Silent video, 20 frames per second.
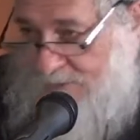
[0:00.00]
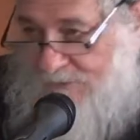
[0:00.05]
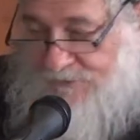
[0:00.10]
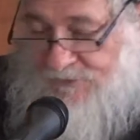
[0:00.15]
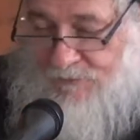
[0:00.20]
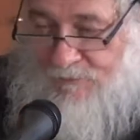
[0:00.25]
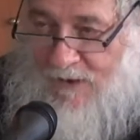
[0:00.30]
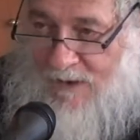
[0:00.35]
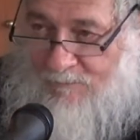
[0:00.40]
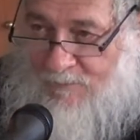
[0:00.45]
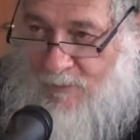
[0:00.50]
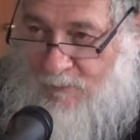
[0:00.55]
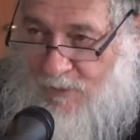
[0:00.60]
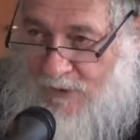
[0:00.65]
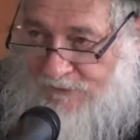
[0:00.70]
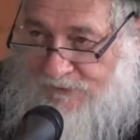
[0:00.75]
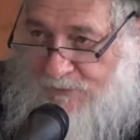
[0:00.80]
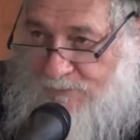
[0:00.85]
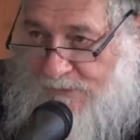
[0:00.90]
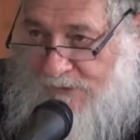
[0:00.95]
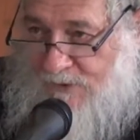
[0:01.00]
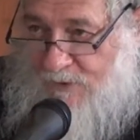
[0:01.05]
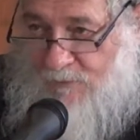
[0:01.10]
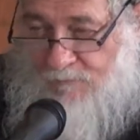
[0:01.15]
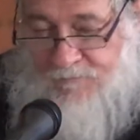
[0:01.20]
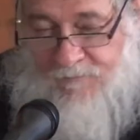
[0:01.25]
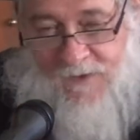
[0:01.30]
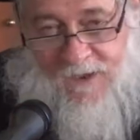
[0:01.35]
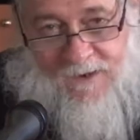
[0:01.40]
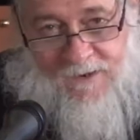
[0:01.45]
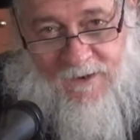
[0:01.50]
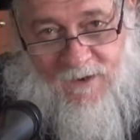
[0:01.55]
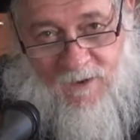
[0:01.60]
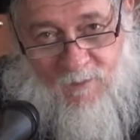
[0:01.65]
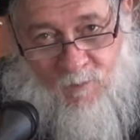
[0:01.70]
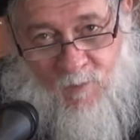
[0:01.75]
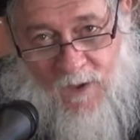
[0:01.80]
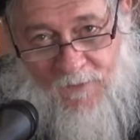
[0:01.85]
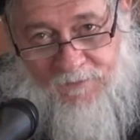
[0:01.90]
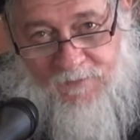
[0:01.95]
because the Rambam wants to be
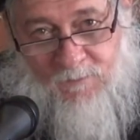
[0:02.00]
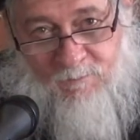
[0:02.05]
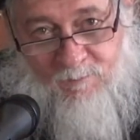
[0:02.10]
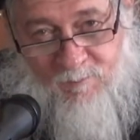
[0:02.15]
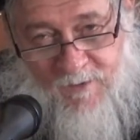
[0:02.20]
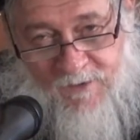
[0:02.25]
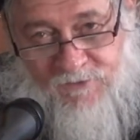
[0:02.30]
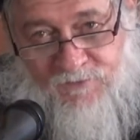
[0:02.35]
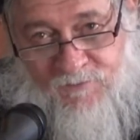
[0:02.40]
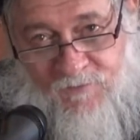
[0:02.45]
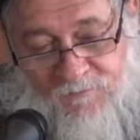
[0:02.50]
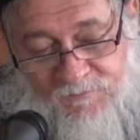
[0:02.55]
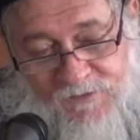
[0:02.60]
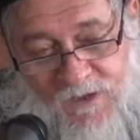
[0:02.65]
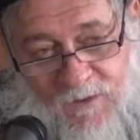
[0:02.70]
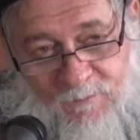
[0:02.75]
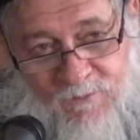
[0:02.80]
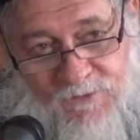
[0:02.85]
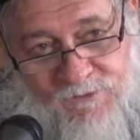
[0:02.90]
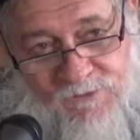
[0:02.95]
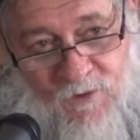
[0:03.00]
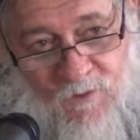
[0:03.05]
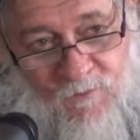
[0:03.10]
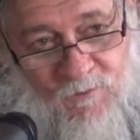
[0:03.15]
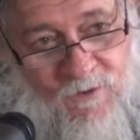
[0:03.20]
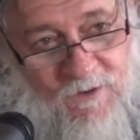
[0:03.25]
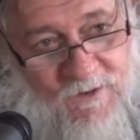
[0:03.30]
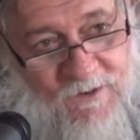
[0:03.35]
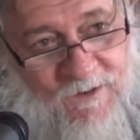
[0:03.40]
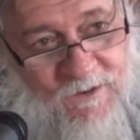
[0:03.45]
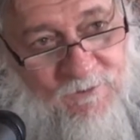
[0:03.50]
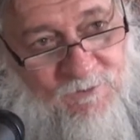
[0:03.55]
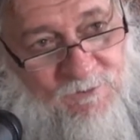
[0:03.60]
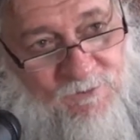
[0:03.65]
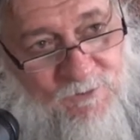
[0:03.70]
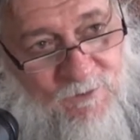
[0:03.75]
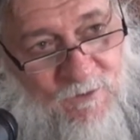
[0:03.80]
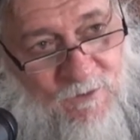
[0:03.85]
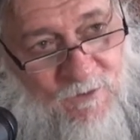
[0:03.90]
koveya what the mitzvah of Talmud Torah is.